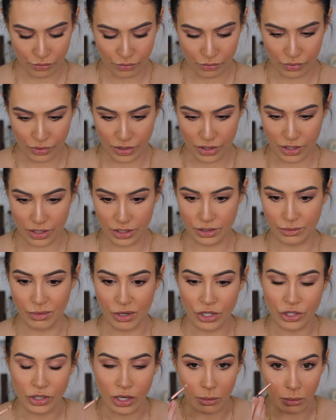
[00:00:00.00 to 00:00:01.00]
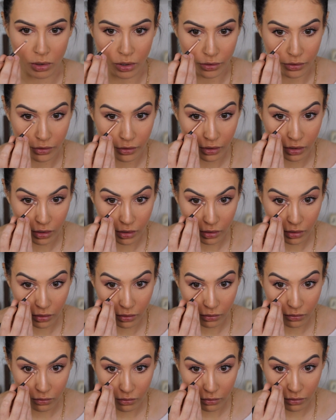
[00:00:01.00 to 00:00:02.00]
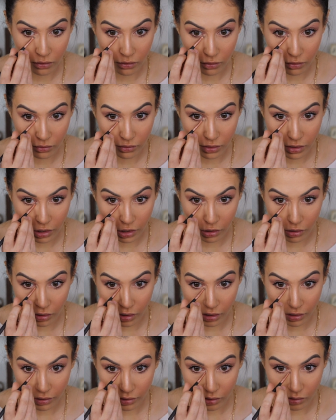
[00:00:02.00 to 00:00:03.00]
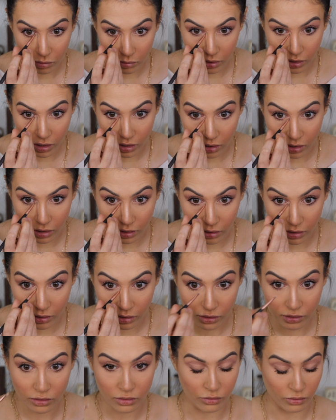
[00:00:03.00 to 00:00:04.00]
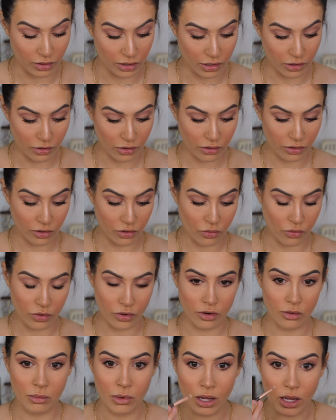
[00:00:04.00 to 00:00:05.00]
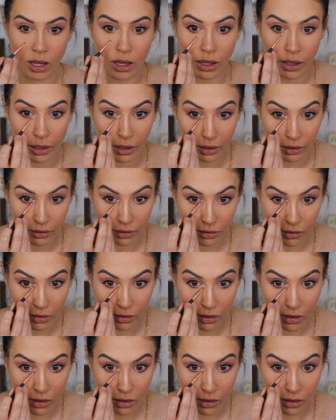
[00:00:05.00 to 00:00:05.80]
With this brush, I'm also gonna do little tear ducts in my eyes, right in the corner of my eyes.